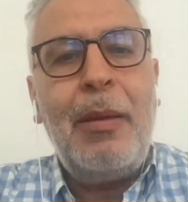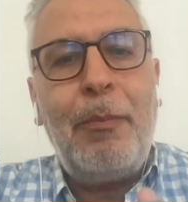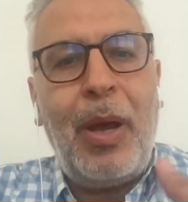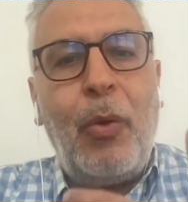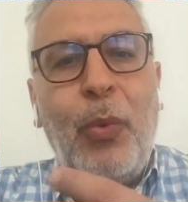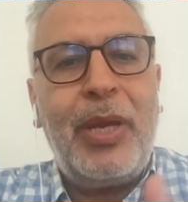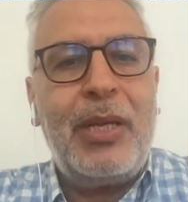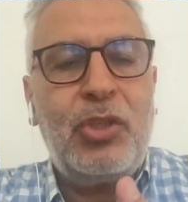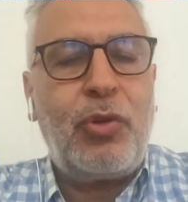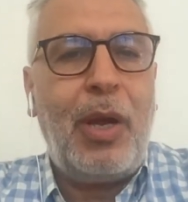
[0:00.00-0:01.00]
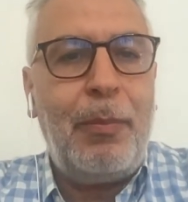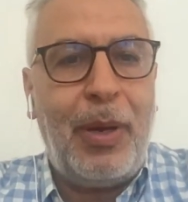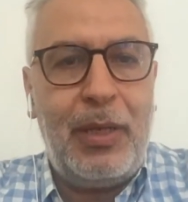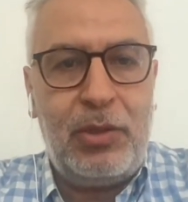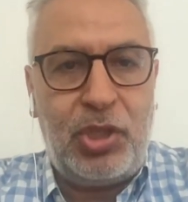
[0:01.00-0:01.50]
but we can try
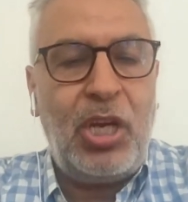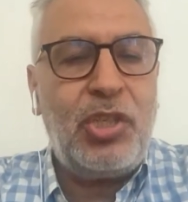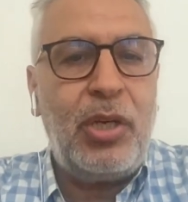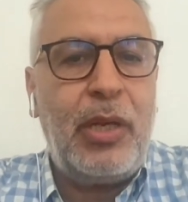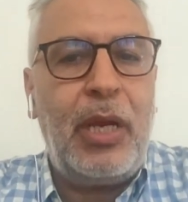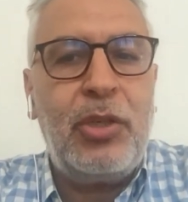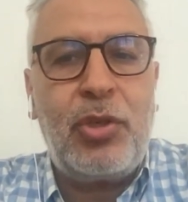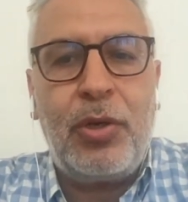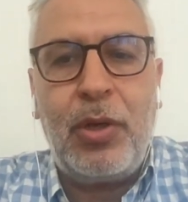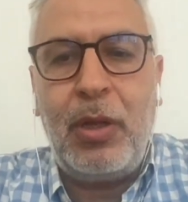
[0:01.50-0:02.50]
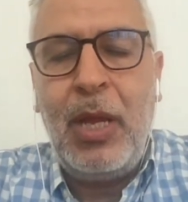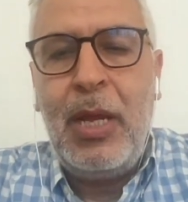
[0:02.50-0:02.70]
by changing the internal